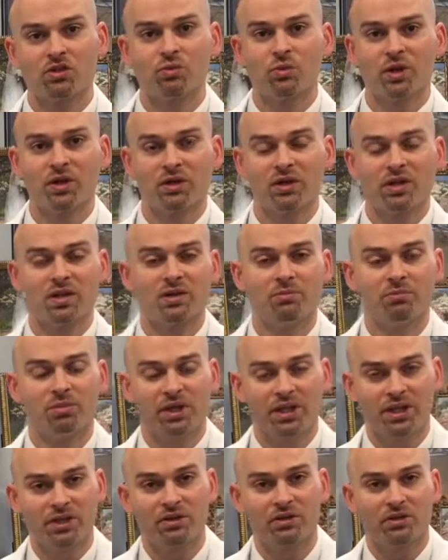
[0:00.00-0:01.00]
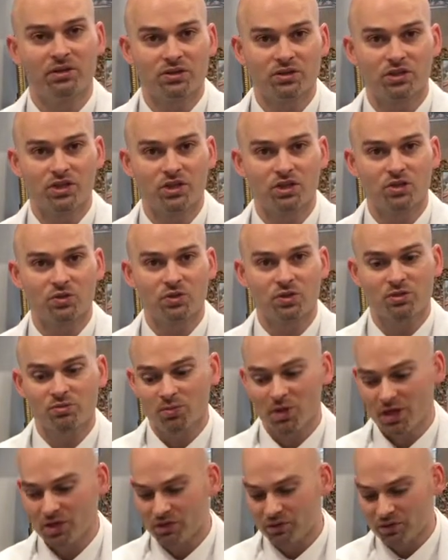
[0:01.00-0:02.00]
to where the implant or the tissue
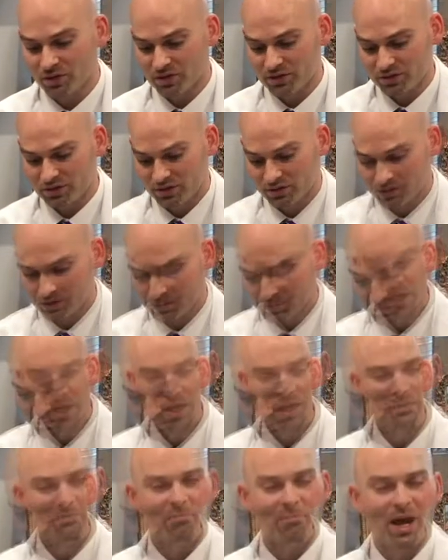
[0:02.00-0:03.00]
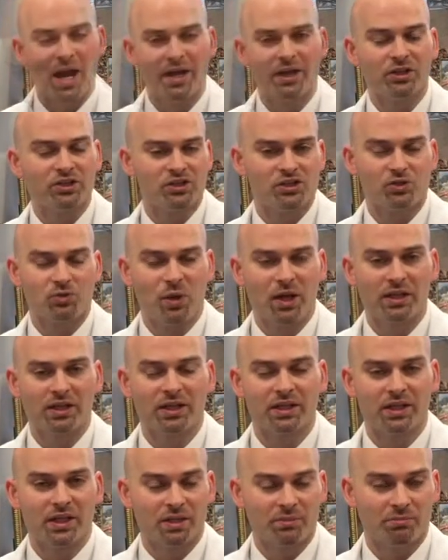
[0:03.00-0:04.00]
expander is. Mild
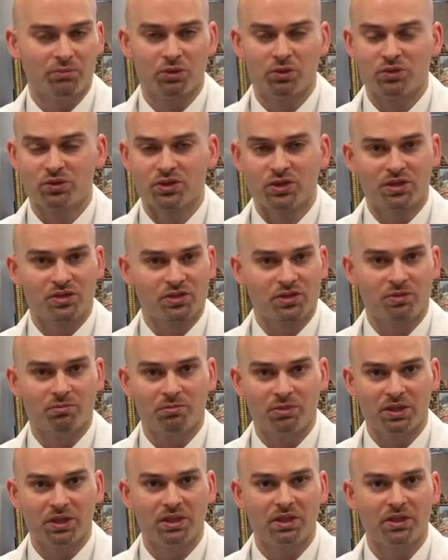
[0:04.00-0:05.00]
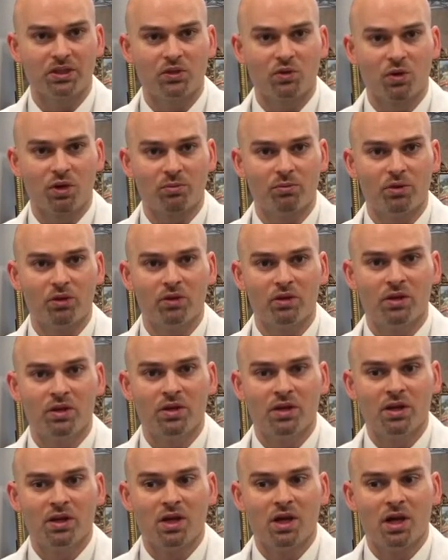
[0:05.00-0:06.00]
swelling and bruising is completely normal.
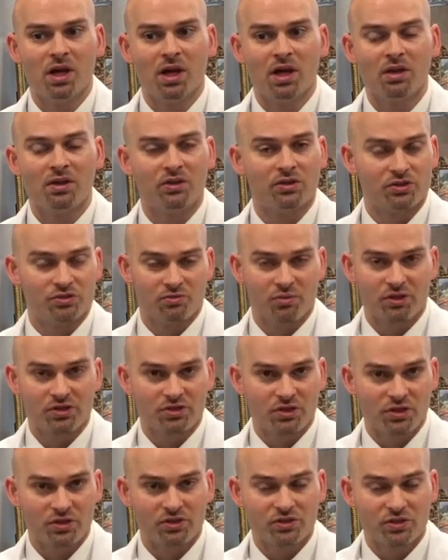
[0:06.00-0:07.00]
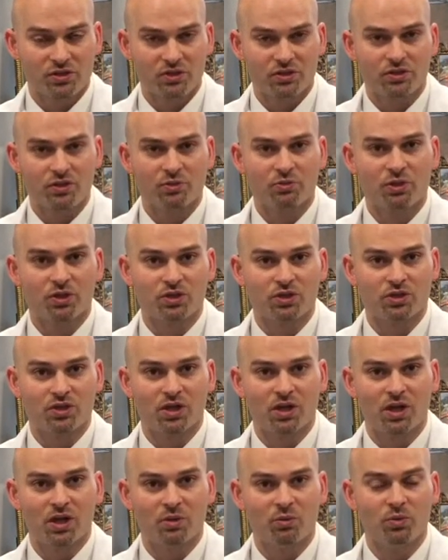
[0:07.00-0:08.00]
There's risk to the surgery, which
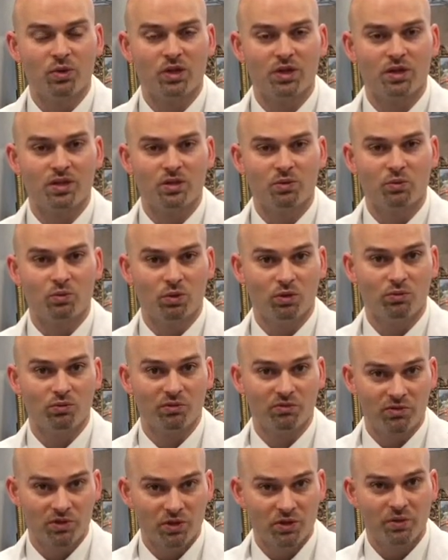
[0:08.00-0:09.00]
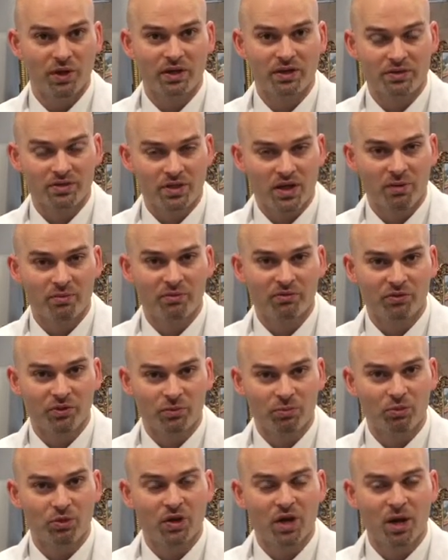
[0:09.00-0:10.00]
we will review at the time of your
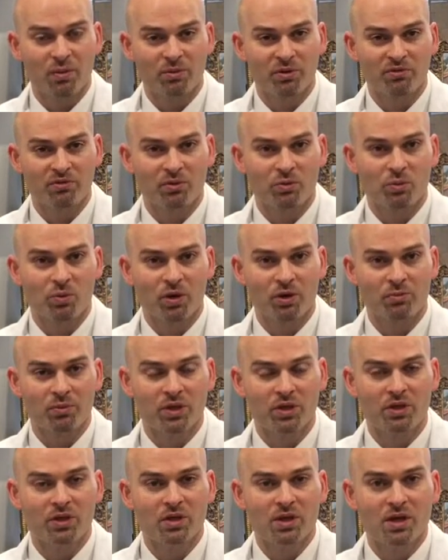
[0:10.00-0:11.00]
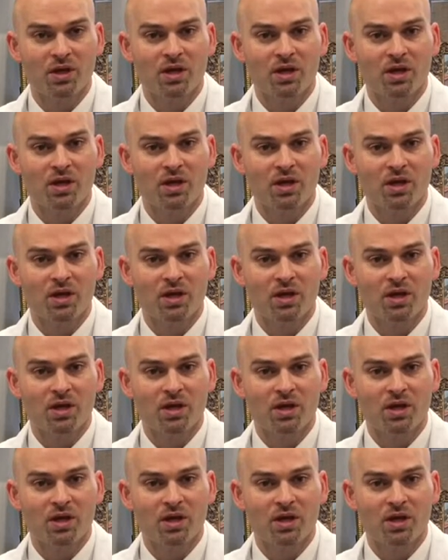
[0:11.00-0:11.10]
preoperative appointment.